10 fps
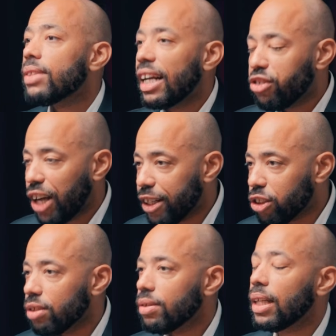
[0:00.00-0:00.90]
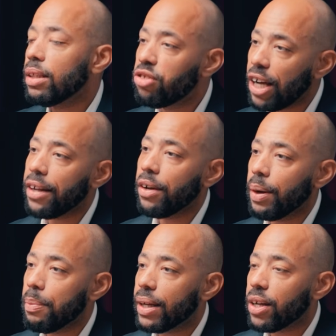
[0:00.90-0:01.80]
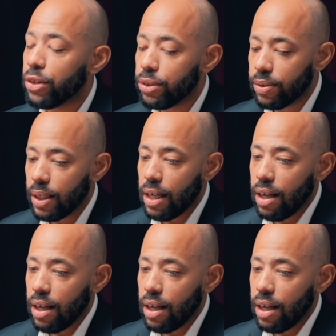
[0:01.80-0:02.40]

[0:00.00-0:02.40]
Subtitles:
That changed since January because